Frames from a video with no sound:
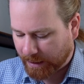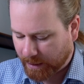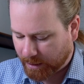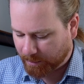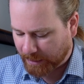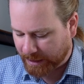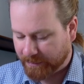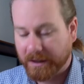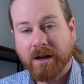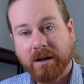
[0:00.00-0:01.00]
And
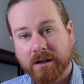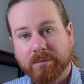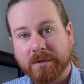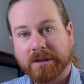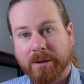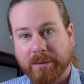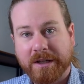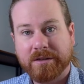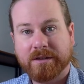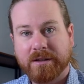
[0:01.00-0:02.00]
if it can't, that
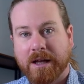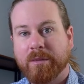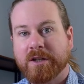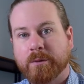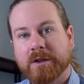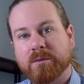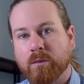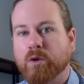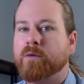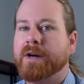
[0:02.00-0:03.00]
means that metal is
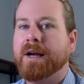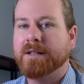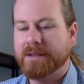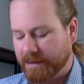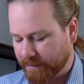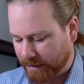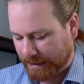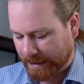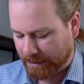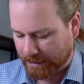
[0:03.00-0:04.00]
more reactive
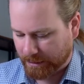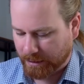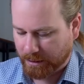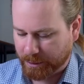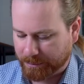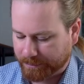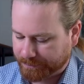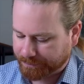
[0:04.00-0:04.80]
than carbon.